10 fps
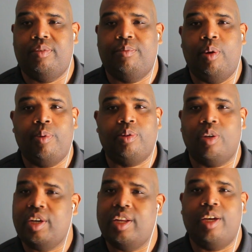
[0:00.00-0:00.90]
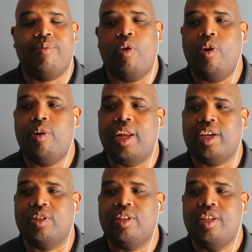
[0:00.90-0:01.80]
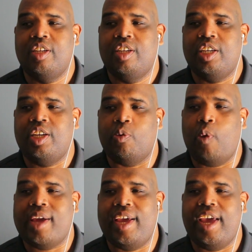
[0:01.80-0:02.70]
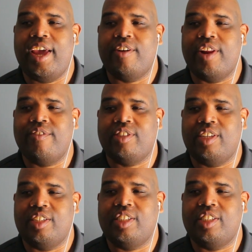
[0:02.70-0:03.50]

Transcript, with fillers: Momo's gonna get up all like a you know, white hair and everything.